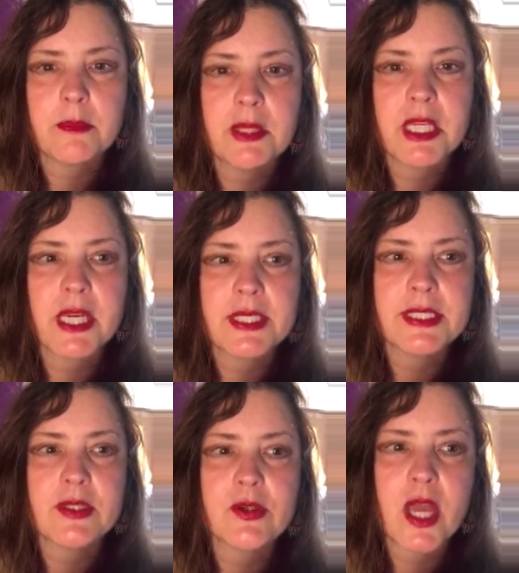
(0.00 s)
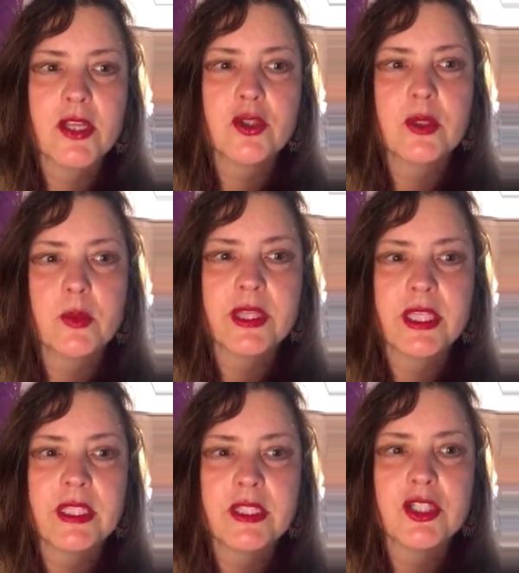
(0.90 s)
because they're not doing what
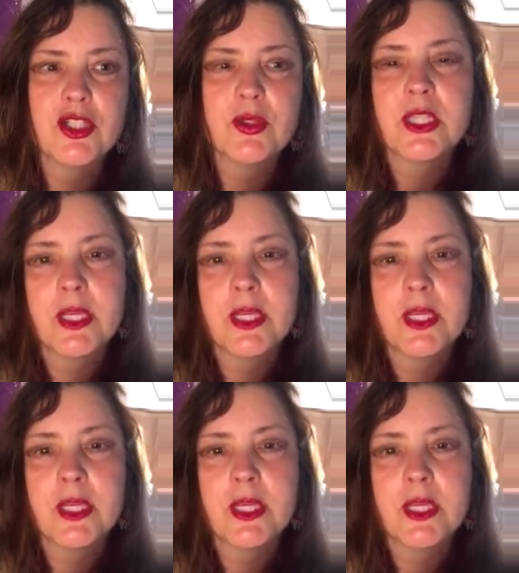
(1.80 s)
they need to do to